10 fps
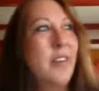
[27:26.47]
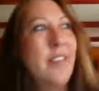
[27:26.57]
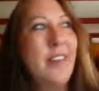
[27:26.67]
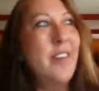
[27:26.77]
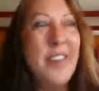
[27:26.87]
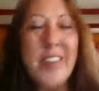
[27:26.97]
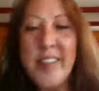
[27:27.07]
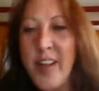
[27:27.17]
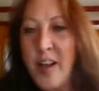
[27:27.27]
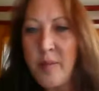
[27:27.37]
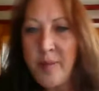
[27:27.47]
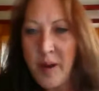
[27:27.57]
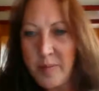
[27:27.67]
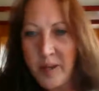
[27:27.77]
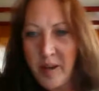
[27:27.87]
It's all
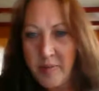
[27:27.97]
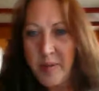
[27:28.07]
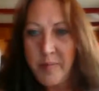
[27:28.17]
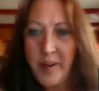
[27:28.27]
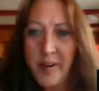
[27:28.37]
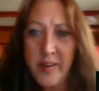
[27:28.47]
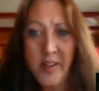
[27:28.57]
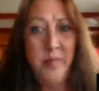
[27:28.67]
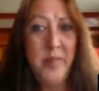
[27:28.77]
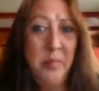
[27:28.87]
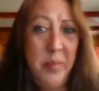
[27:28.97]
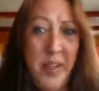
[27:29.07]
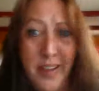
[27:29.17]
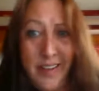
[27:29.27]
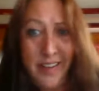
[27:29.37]
about becoming better human
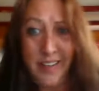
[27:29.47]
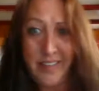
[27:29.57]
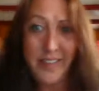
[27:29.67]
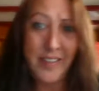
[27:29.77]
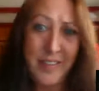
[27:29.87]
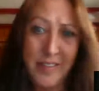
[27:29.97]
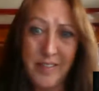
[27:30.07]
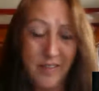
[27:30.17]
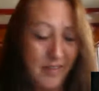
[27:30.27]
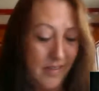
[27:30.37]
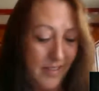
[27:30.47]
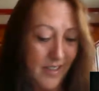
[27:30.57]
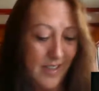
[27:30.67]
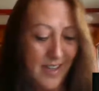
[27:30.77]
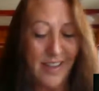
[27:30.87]
beings.
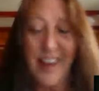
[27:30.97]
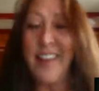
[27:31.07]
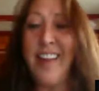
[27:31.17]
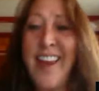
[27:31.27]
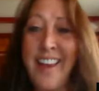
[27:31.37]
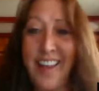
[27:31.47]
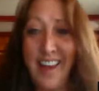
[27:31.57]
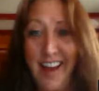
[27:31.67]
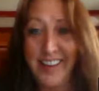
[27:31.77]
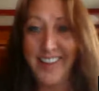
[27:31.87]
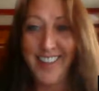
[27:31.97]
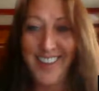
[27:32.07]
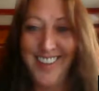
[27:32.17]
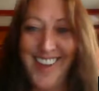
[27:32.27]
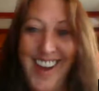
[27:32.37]
I like that.
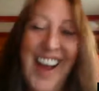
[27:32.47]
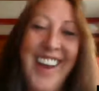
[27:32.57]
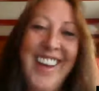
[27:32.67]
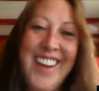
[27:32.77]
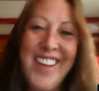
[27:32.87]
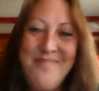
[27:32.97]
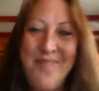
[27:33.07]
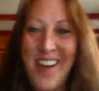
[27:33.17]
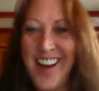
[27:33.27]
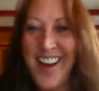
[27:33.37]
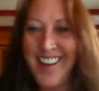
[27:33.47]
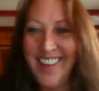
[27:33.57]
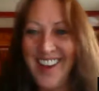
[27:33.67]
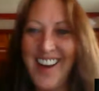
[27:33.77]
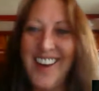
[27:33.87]
I can get behind
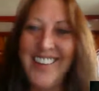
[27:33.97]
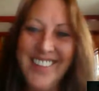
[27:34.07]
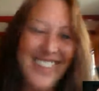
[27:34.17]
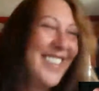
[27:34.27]
that.